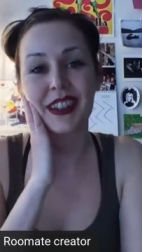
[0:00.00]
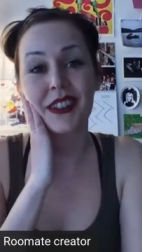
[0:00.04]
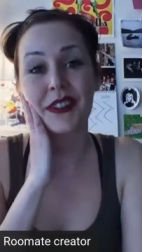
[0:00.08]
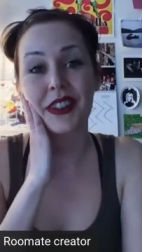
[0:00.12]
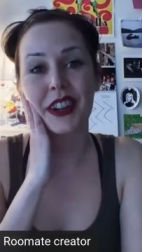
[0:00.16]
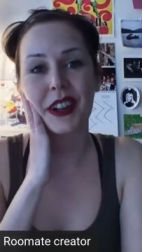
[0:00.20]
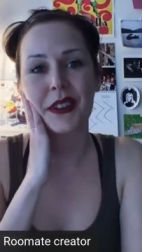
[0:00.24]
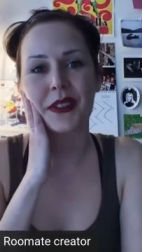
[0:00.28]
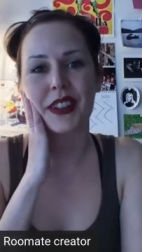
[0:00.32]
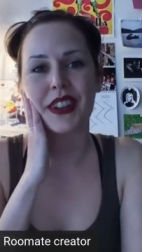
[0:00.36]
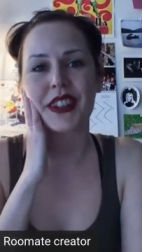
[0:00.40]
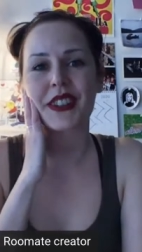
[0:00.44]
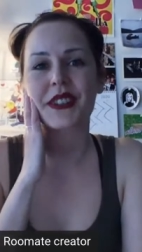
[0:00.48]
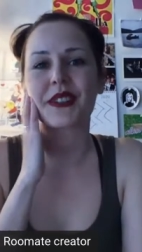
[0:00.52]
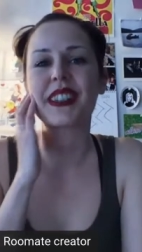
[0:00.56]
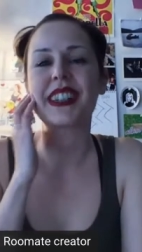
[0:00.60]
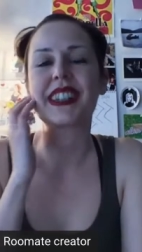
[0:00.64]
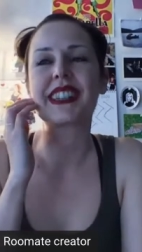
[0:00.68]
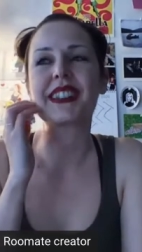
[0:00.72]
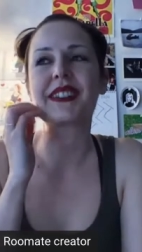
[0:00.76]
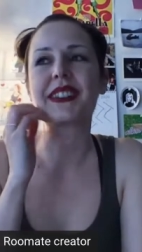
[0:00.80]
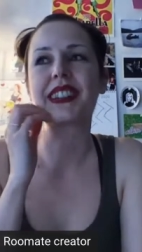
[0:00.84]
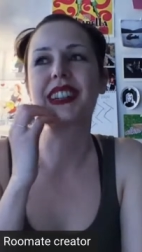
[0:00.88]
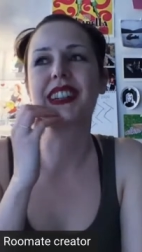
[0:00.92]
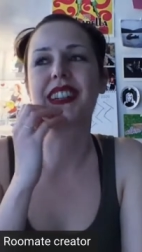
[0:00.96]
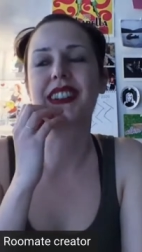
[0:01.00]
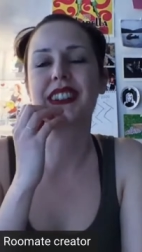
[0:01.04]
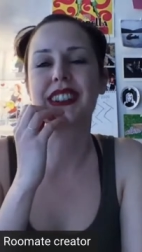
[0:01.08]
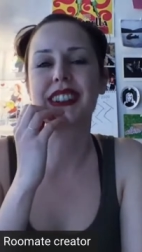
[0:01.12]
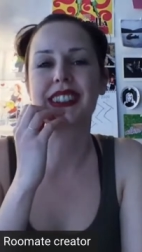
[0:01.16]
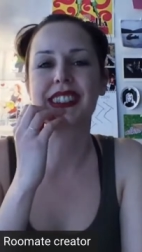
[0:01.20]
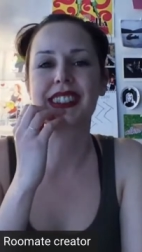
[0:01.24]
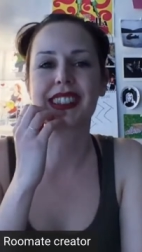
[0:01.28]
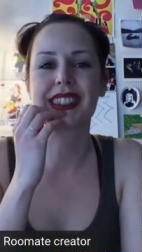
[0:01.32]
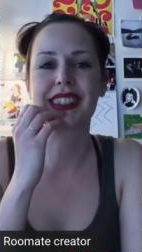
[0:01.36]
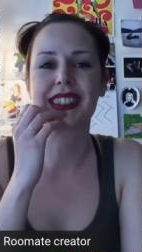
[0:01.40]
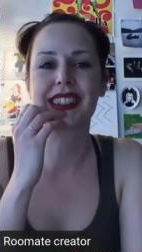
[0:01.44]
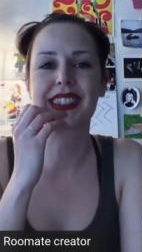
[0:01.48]
still very much week to week,
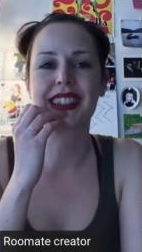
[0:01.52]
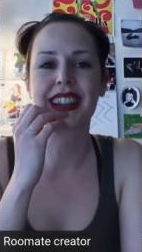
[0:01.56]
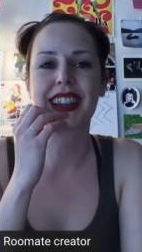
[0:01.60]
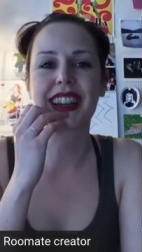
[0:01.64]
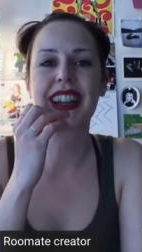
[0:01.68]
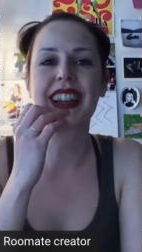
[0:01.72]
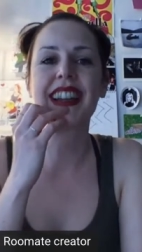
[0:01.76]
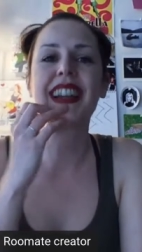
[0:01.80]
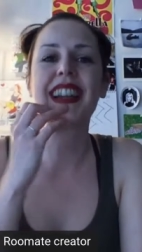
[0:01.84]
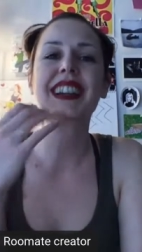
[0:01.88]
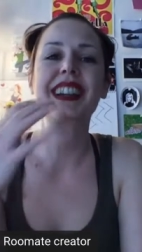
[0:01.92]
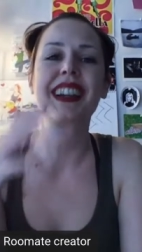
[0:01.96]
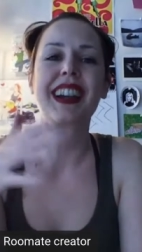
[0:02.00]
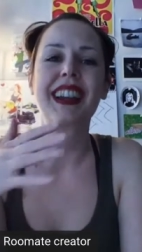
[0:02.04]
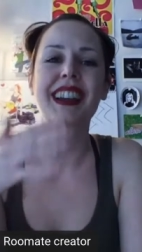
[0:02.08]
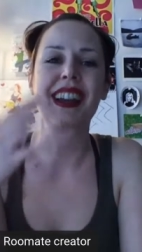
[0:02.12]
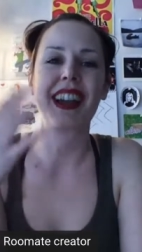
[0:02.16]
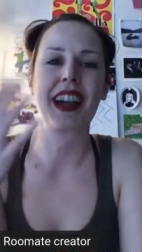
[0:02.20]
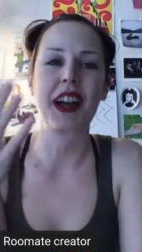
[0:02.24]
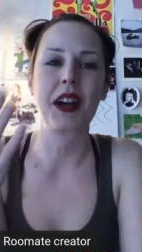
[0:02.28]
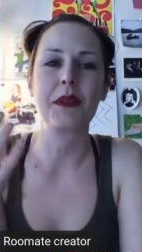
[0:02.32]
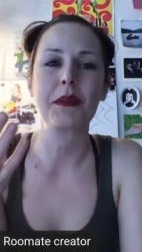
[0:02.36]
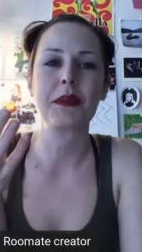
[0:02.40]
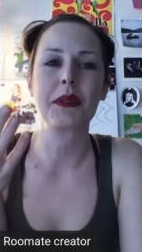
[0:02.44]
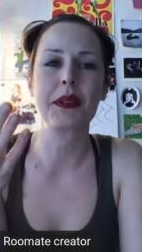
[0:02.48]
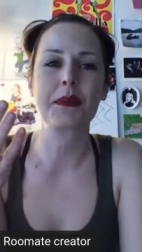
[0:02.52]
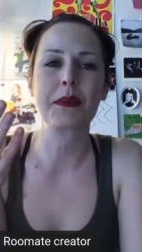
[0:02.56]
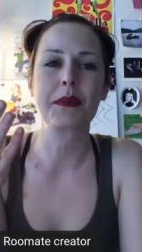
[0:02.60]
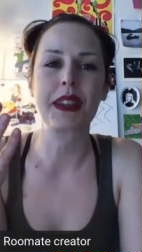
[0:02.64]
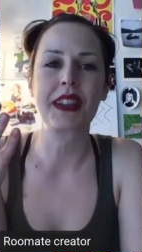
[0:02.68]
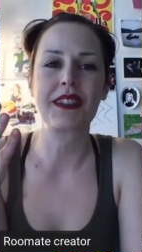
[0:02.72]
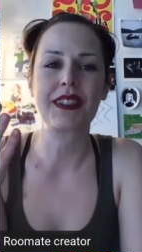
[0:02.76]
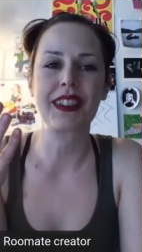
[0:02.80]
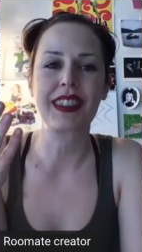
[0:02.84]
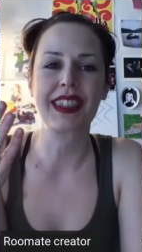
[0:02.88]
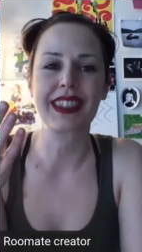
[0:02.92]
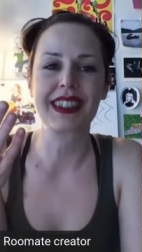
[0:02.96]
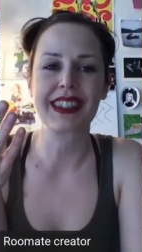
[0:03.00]
which is it, it kind of helps
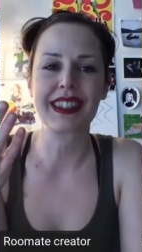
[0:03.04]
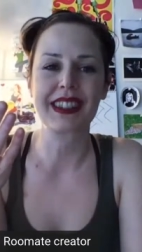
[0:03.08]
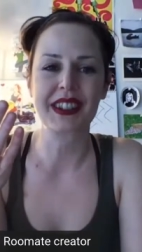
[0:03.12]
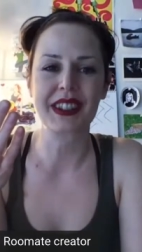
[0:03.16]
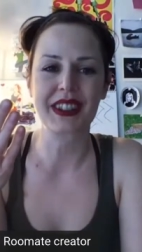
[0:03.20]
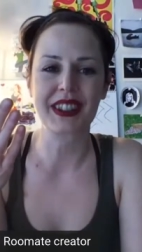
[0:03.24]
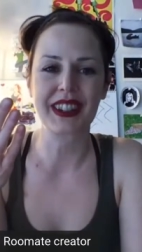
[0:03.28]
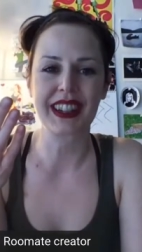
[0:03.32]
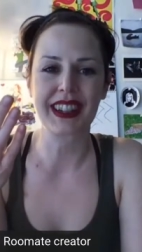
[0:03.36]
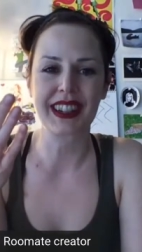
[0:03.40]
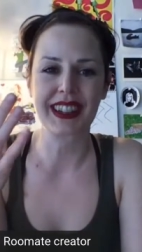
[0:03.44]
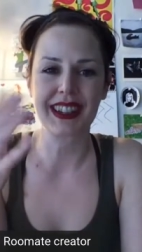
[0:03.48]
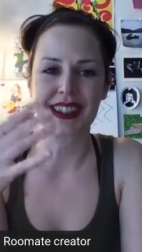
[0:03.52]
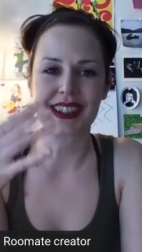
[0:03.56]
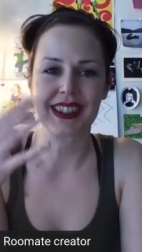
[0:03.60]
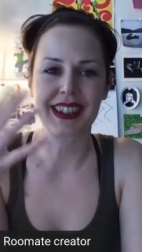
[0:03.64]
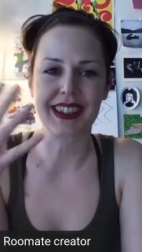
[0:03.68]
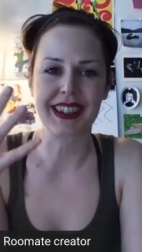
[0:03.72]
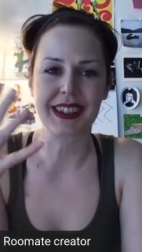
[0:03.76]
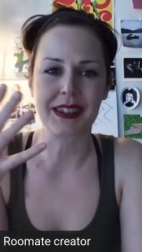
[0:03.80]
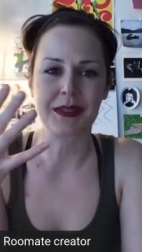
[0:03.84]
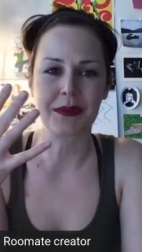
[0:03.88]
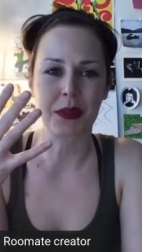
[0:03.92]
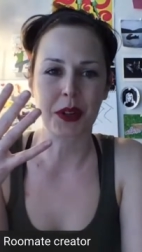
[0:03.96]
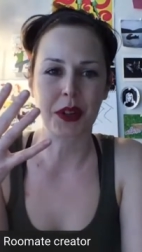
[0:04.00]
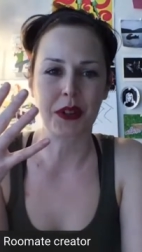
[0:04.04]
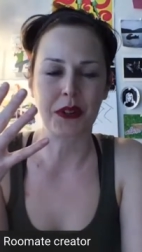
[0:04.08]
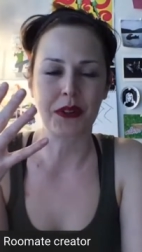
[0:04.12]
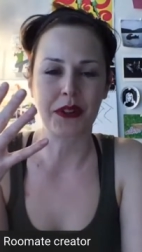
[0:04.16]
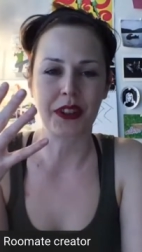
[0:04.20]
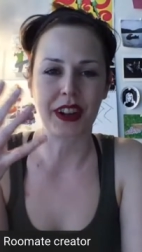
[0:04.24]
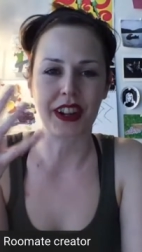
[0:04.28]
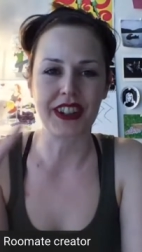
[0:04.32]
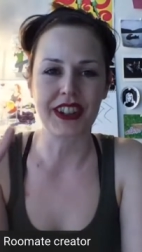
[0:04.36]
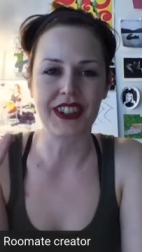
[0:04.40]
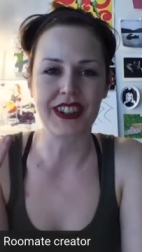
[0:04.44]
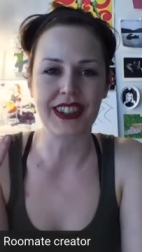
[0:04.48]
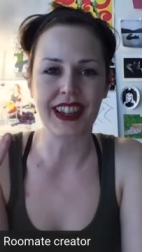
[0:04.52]
me with the story because it's more
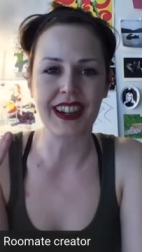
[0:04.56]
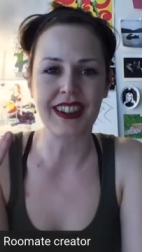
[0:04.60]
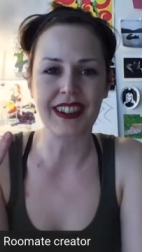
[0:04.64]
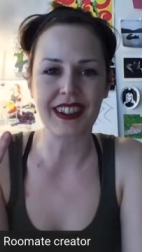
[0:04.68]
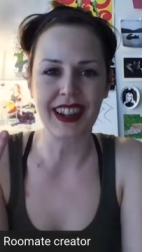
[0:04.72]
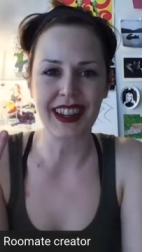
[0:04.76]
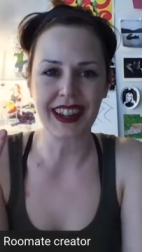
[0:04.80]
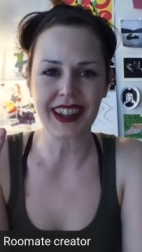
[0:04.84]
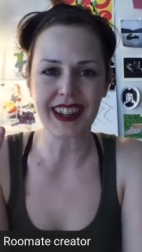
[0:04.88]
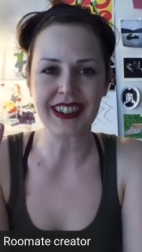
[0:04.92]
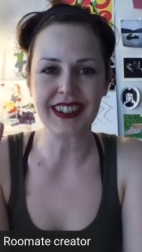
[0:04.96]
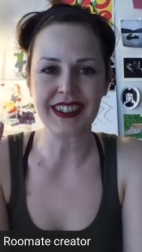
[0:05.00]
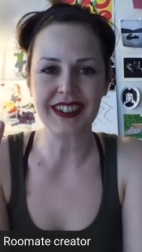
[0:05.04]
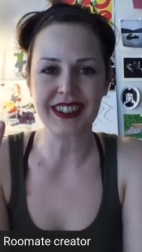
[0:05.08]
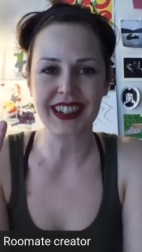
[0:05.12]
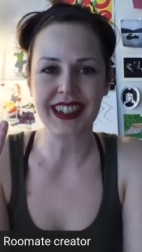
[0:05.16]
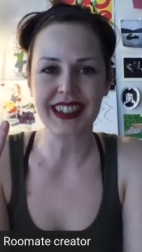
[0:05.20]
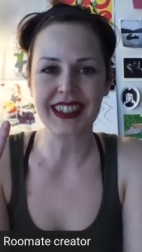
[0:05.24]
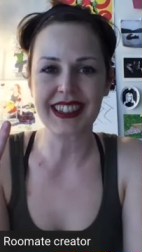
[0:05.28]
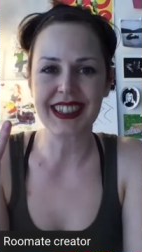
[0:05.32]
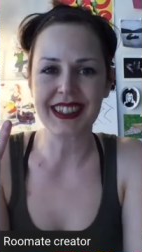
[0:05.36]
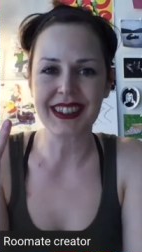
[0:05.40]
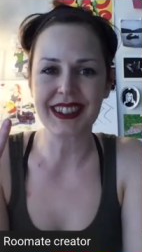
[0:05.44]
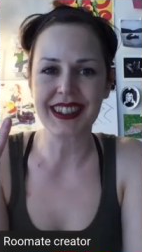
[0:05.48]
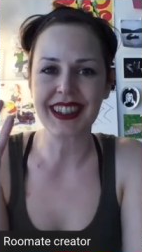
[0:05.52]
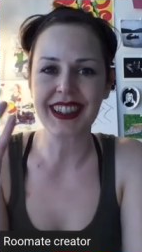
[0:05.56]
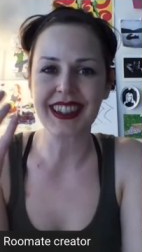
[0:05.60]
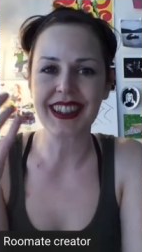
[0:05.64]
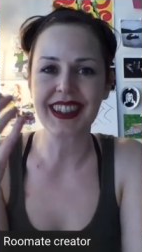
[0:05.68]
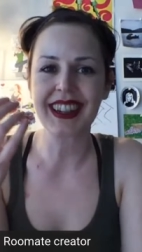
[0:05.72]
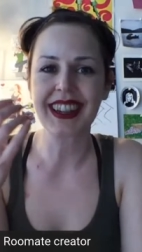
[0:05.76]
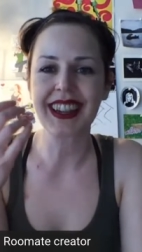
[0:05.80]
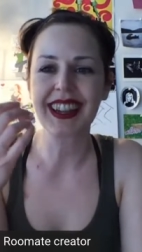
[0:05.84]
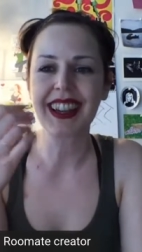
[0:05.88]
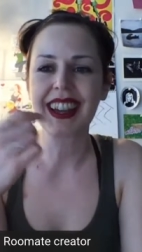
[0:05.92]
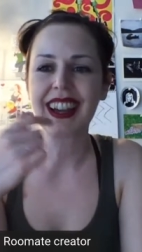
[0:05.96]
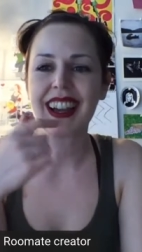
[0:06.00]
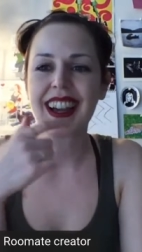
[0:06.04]
fresh that way when I do
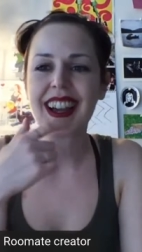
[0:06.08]
it.